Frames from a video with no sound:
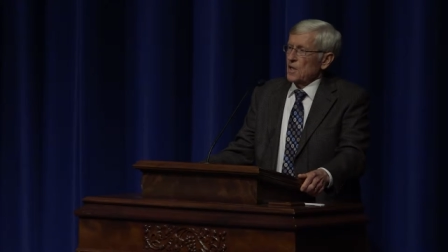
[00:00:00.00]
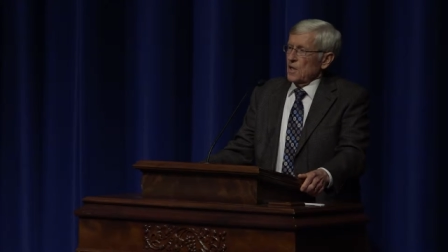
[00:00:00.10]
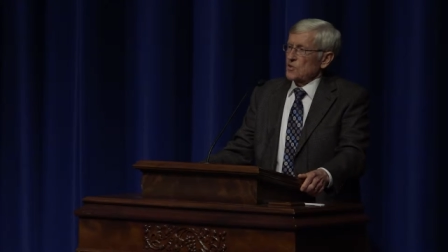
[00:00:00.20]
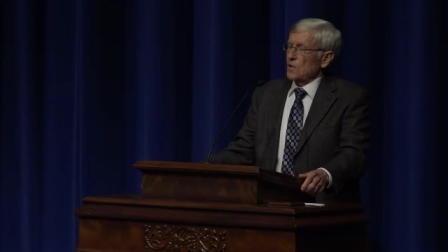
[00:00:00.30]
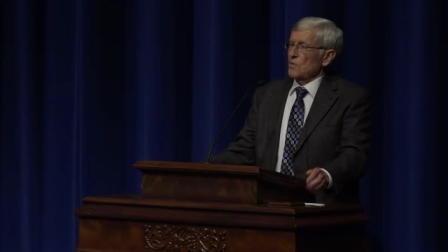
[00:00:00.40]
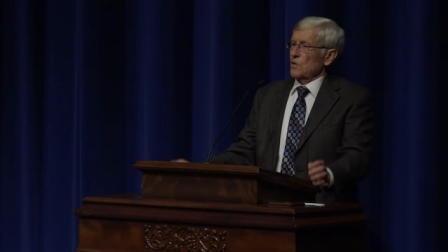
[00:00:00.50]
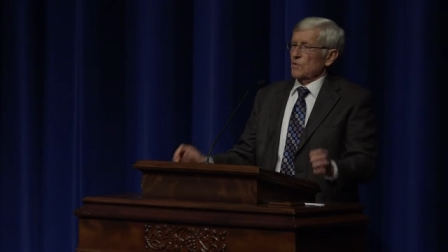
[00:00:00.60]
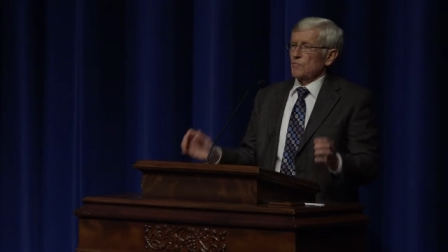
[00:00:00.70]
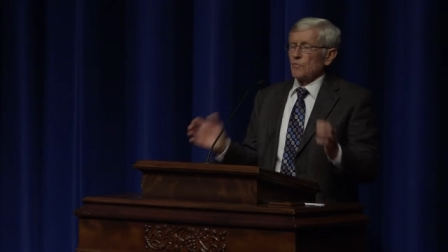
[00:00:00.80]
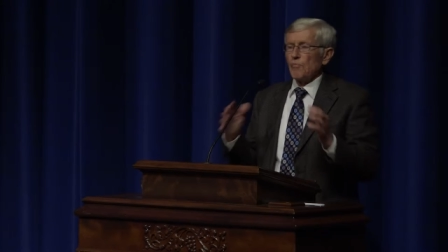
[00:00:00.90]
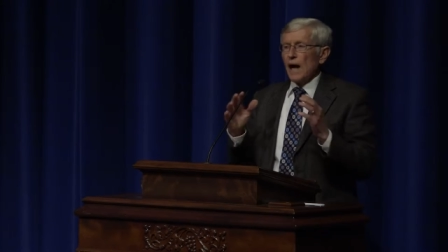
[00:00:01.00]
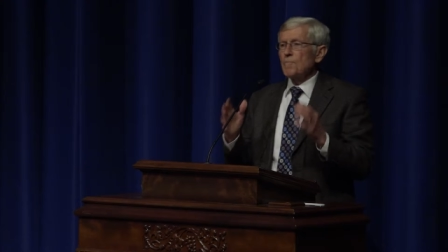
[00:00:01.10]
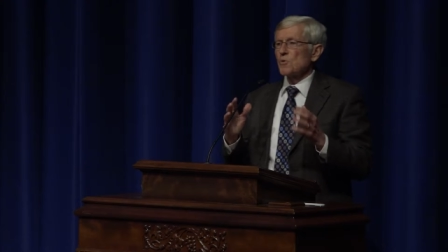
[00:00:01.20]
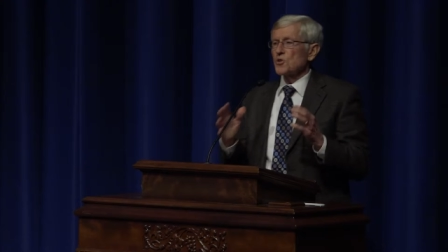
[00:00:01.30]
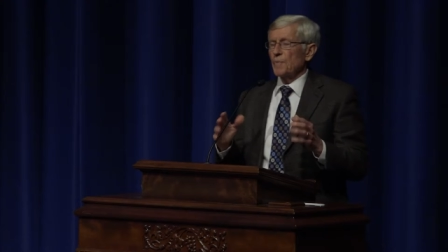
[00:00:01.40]
And so my
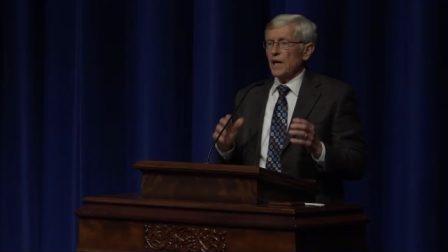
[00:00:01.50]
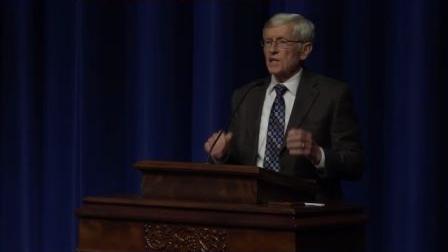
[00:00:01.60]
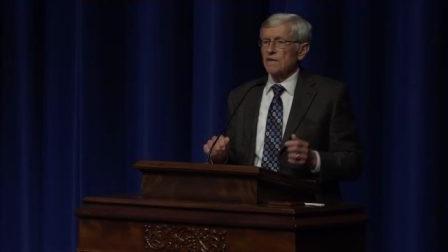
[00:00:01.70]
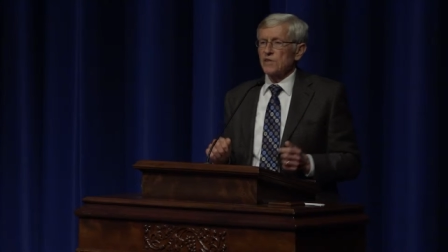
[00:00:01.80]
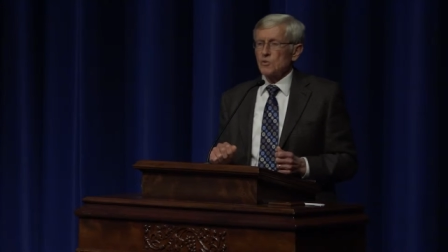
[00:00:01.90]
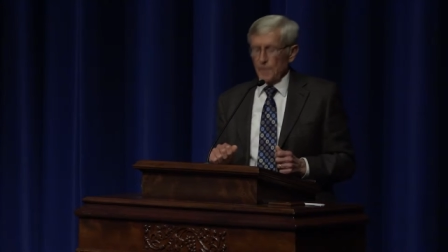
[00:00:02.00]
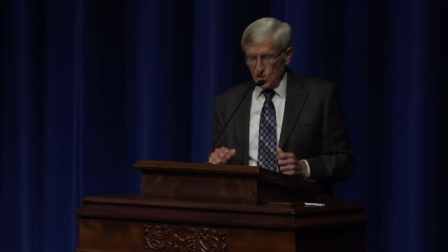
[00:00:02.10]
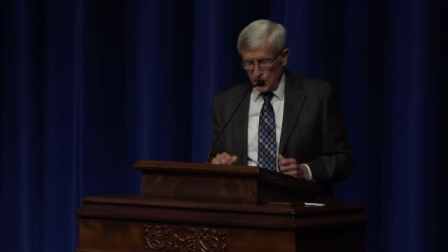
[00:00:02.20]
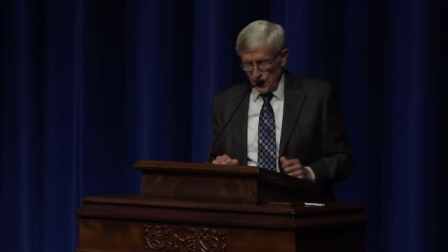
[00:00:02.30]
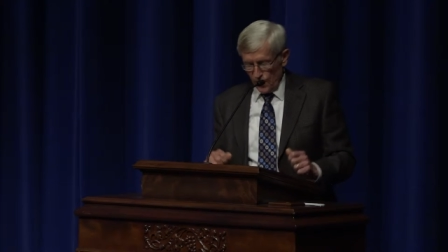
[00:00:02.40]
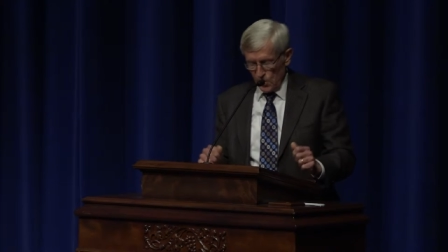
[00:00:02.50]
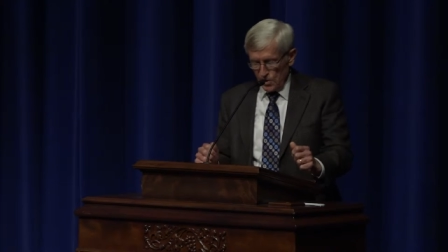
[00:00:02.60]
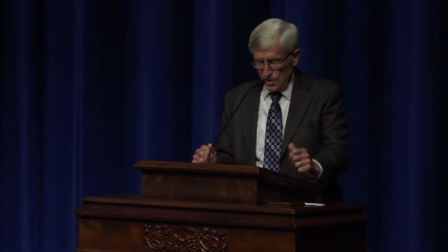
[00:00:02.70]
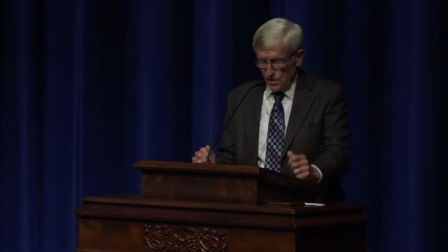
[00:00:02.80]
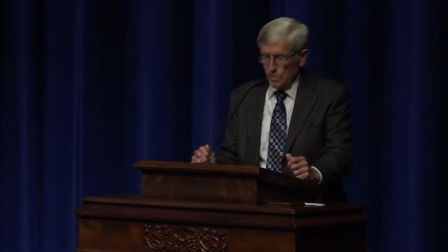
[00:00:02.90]
perspective is much different
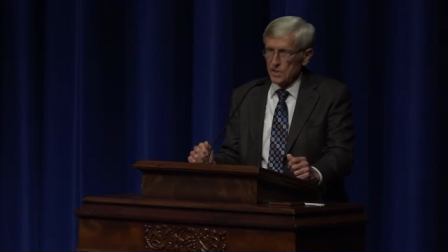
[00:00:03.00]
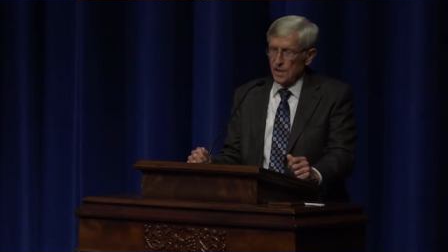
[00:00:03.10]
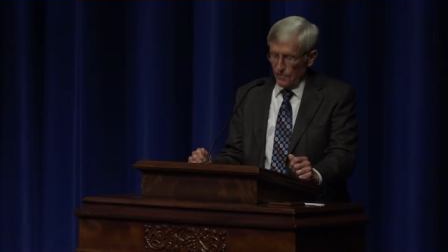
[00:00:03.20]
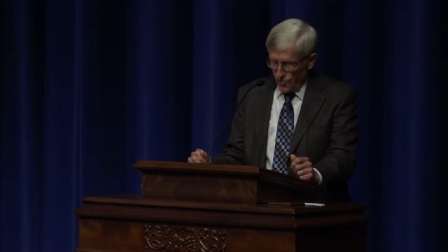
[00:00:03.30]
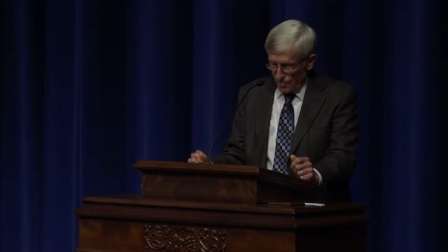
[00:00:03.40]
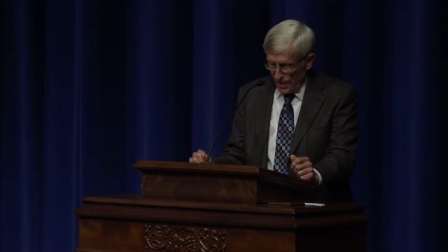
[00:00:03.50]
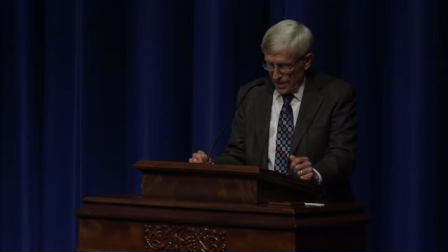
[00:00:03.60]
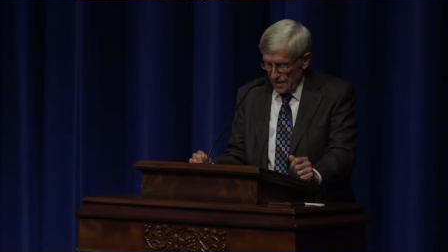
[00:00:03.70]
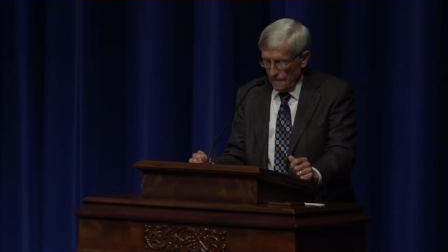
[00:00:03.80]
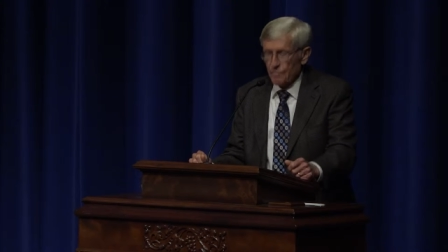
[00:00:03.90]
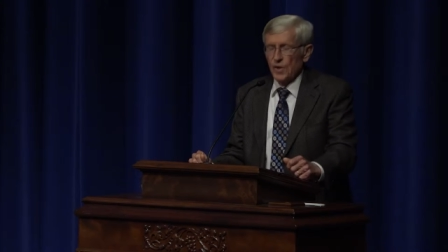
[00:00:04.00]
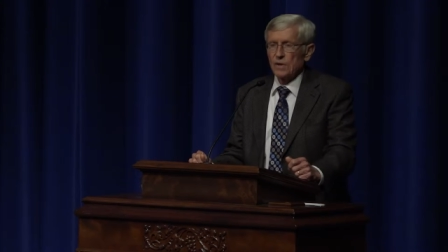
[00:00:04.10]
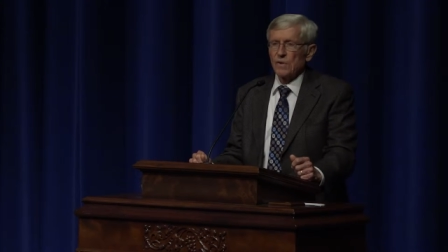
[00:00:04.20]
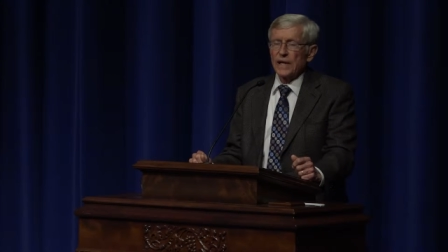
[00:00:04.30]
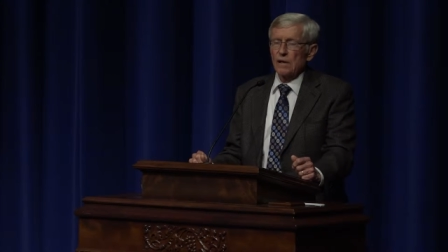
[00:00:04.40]
than you would get from many
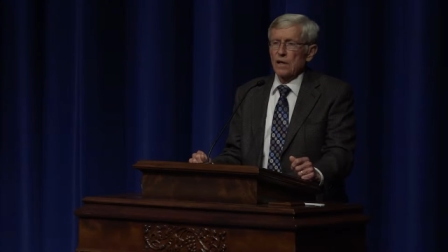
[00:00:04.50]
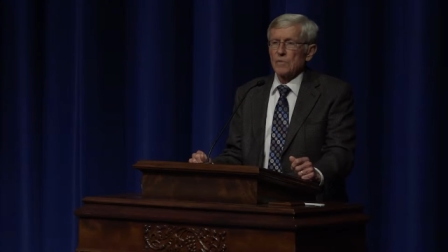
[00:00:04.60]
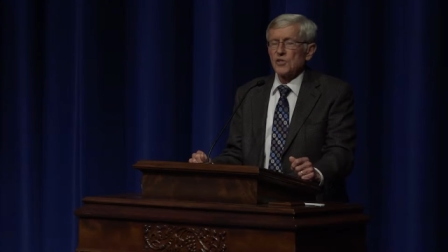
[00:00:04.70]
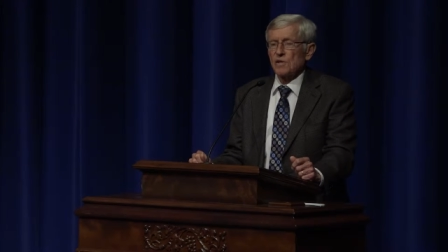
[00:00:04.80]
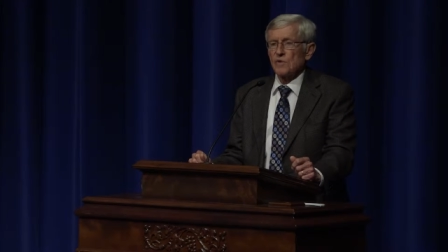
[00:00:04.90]
other economists.